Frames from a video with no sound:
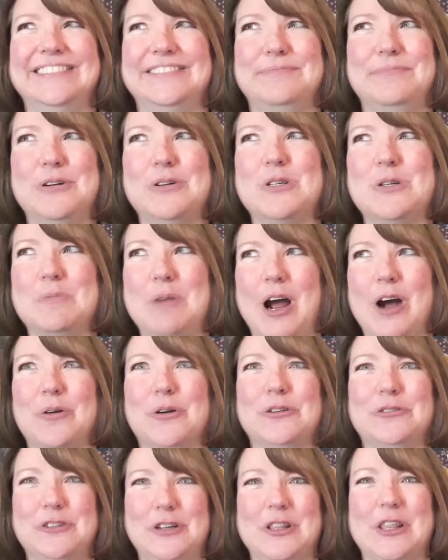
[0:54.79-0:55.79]
most
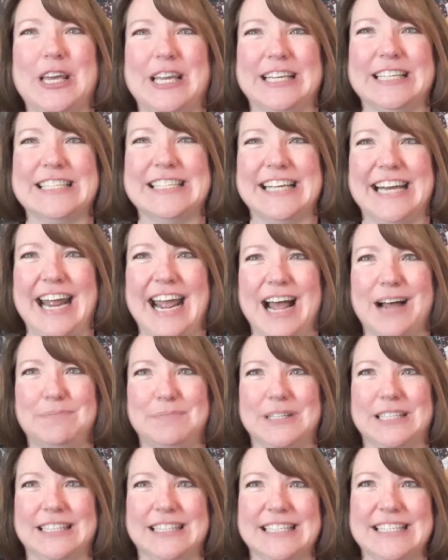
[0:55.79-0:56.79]
powerful things that
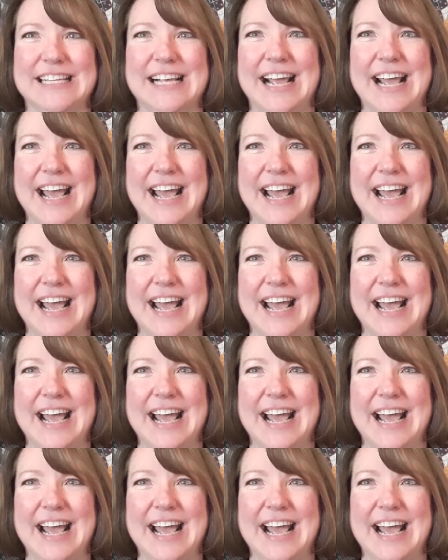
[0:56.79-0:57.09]
happens